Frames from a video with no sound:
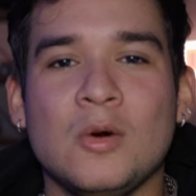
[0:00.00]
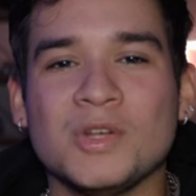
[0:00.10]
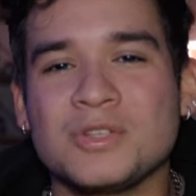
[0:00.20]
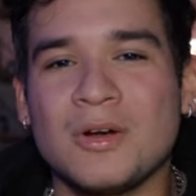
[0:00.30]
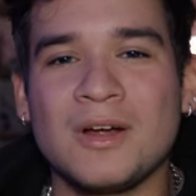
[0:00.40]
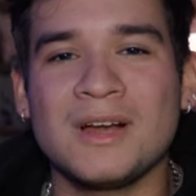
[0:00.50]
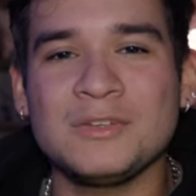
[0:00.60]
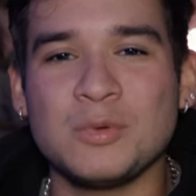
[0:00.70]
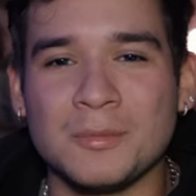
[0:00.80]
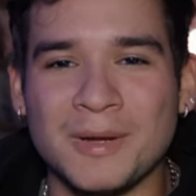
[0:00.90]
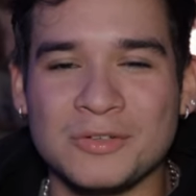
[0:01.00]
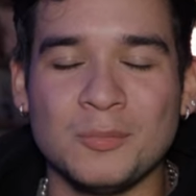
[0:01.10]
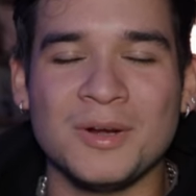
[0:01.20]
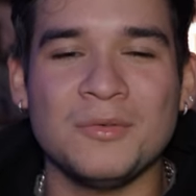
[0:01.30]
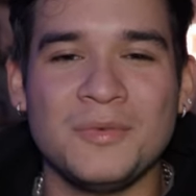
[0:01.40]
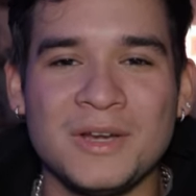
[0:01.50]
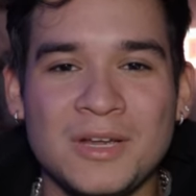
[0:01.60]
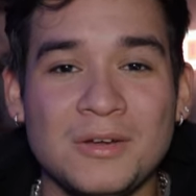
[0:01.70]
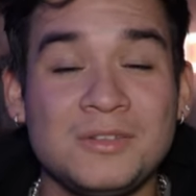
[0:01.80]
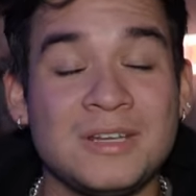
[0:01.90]
What's going on, guys? Welcome back to a brand new
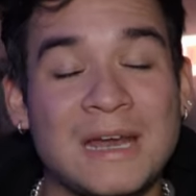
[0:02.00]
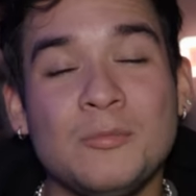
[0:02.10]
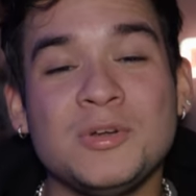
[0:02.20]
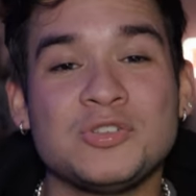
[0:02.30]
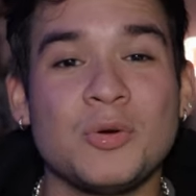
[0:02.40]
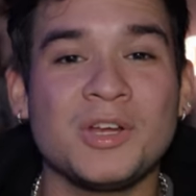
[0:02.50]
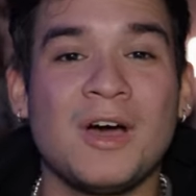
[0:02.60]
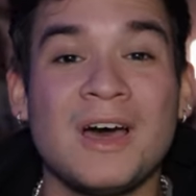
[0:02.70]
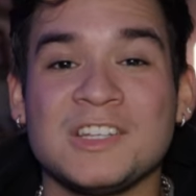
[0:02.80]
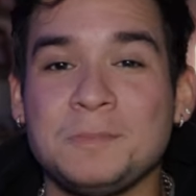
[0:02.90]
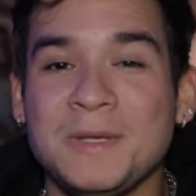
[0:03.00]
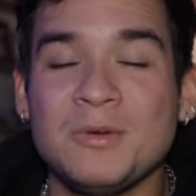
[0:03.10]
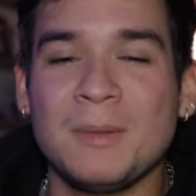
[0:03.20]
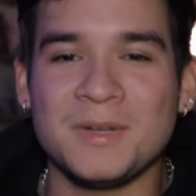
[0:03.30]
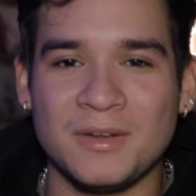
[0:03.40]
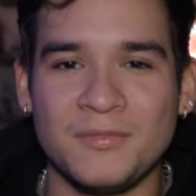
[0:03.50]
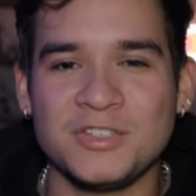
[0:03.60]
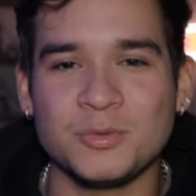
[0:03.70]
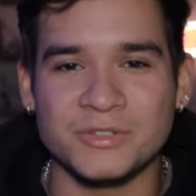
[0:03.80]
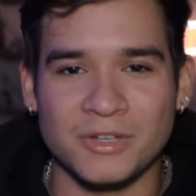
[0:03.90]
video. Today I'm gonna be showing y'all how to speed ramp in
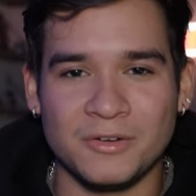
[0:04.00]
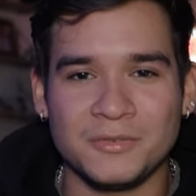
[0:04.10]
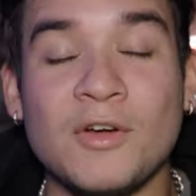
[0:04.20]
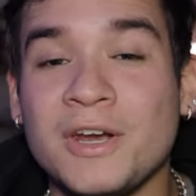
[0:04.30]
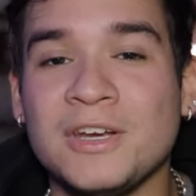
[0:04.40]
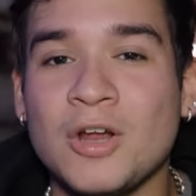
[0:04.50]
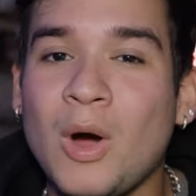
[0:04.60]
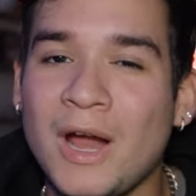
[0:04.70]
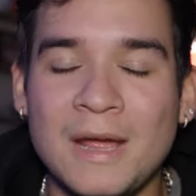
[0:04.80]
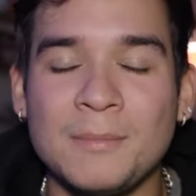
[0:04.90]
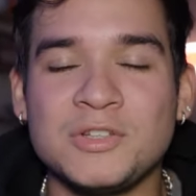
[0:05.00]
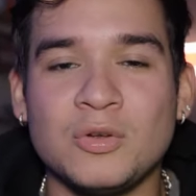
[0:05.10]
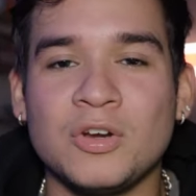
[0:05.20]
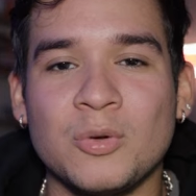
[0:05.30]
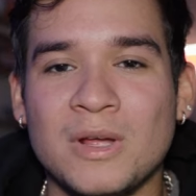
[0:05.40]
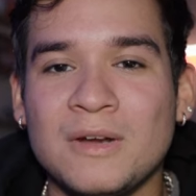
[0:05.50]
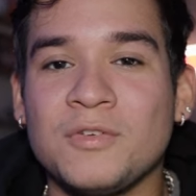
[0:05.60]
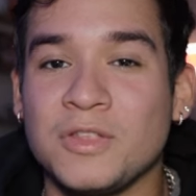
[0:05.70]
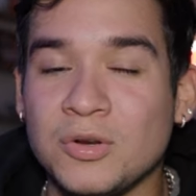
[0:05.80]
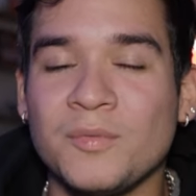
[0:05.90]
DaVinci Resolve. If y'all didn't know, I am a student
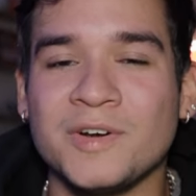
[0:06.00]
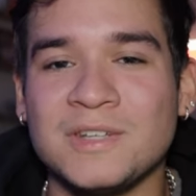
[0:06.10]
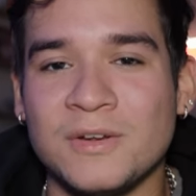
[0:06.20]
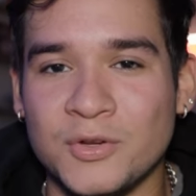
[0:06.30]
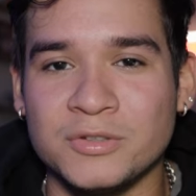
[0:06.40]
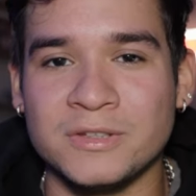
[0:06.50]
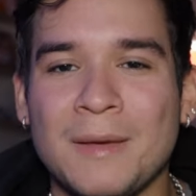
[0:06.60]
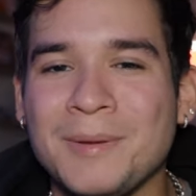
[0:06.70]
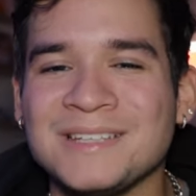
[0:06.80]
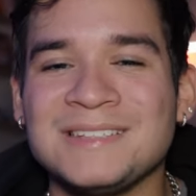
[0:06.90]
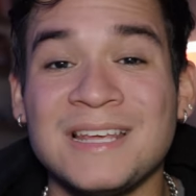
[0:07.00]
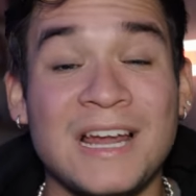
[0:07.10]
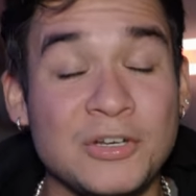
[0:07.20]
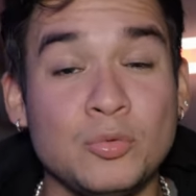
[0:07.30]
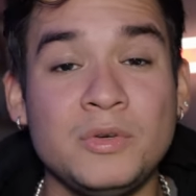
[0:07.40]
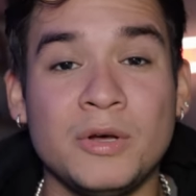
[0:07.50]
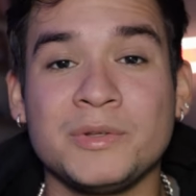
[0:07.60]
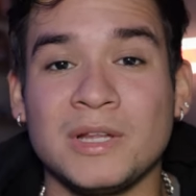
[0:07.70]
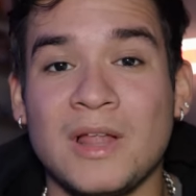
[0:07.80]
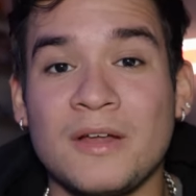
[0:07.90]
creative for the University of Houston. That being said, I do deal
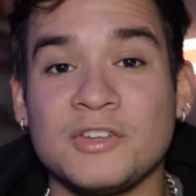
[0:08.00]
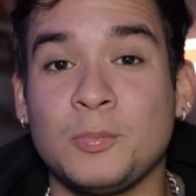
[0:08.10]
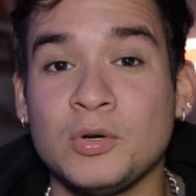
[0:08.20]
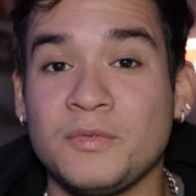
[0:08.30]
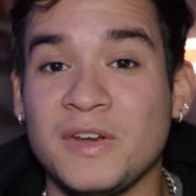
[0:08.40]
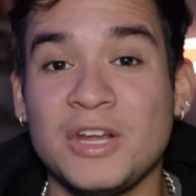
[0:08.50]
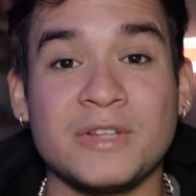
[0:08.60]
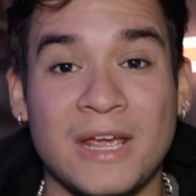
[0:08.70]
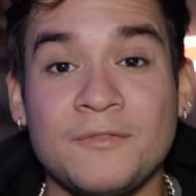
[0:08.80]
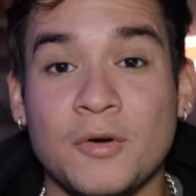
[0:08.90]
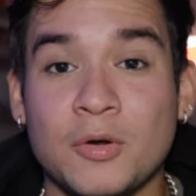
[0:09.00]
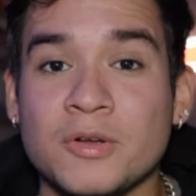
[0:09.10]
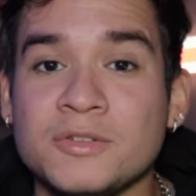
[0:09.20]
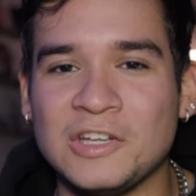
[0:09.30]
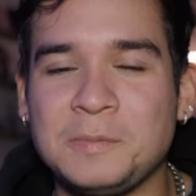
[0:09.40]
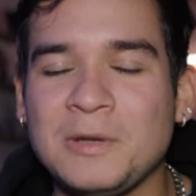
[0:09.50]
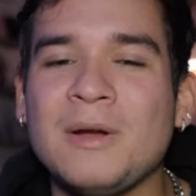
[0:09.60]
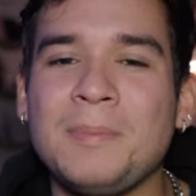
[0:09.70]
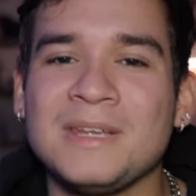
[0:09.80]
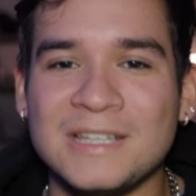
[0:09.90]
with a lot of sports videos and photos. Now, speed
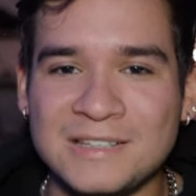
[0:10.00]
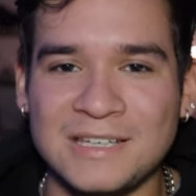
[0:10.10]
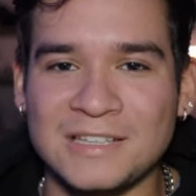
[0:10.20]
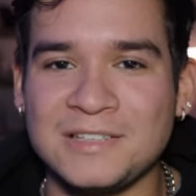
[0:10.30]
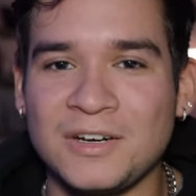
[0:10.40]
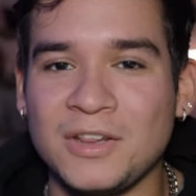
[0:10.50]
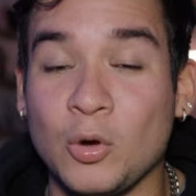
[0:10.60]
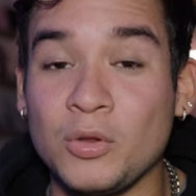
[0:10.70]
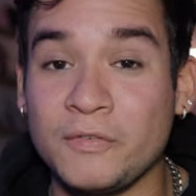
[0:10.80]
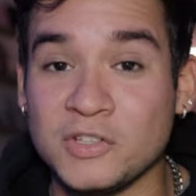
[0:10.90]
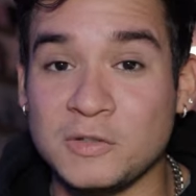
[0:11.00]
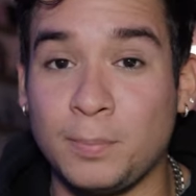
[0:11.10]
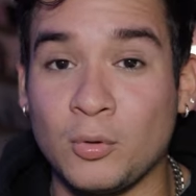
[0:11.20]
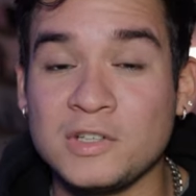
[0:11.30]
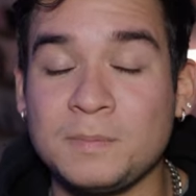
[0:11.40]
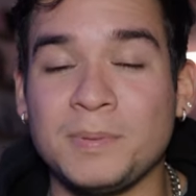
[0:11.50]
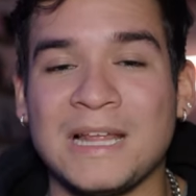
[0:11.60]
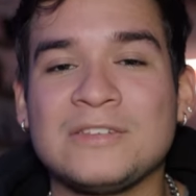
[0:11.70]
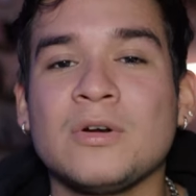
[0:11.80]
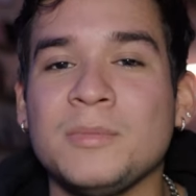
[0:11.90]
ramping isn't necessarily only for sports, but
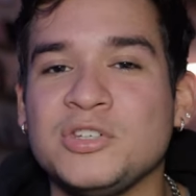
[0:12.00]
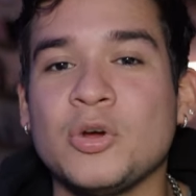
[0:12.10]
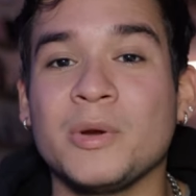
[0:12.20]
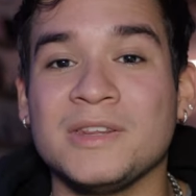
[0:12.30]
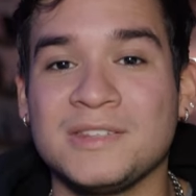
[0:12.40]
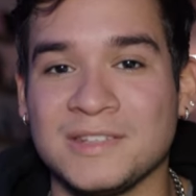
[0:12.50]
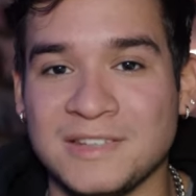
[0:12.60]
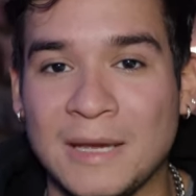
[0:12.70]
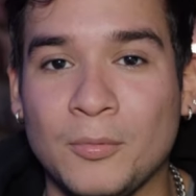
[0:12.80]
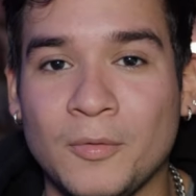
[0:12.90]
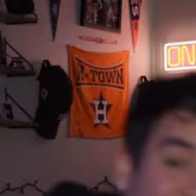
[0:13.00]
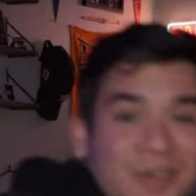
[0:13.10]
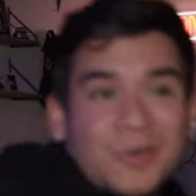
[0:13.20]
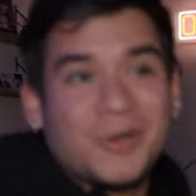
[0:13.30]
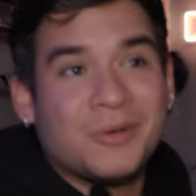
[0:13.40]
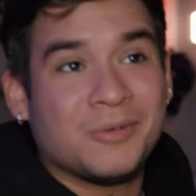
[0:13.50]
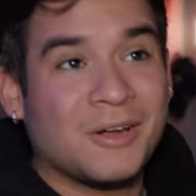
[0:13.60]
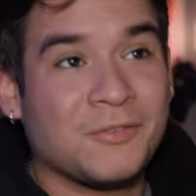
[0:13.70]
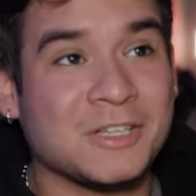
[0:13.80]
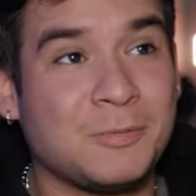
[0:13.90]
that's what I'm gonna be showing in this example. Hold on,
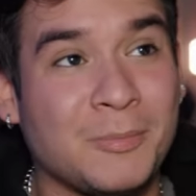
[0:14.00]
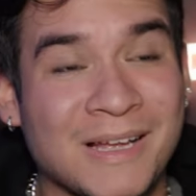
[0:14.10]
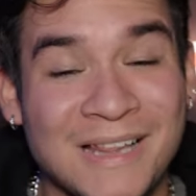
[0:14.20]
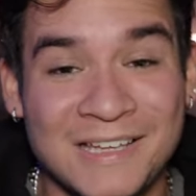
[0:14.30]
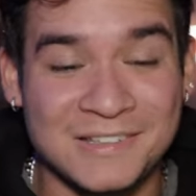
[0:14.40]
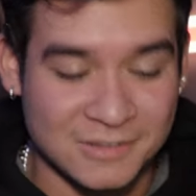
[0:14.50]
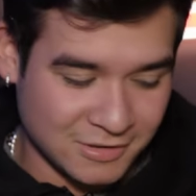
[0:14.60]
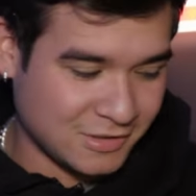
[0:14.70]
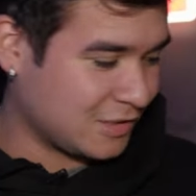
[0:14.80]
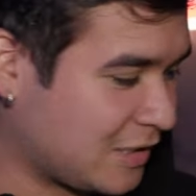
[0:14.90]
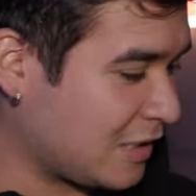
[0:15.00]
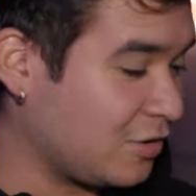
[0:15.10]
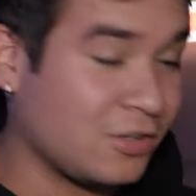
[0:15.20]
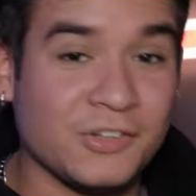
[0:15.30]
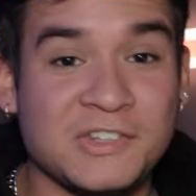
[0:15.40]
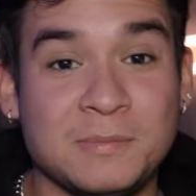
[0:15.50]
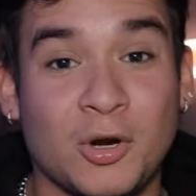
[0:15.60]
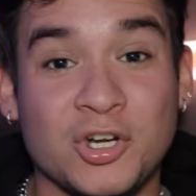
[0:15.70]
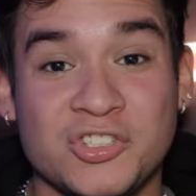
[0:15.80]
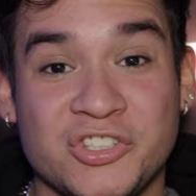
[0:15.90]
I forgot to put my glasses on. Gotta look all
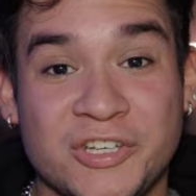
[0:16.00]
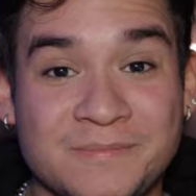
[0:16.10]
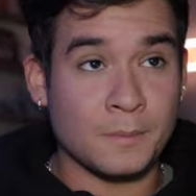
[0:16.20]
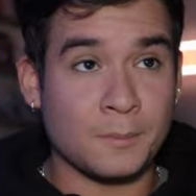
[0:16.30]
smart and shit.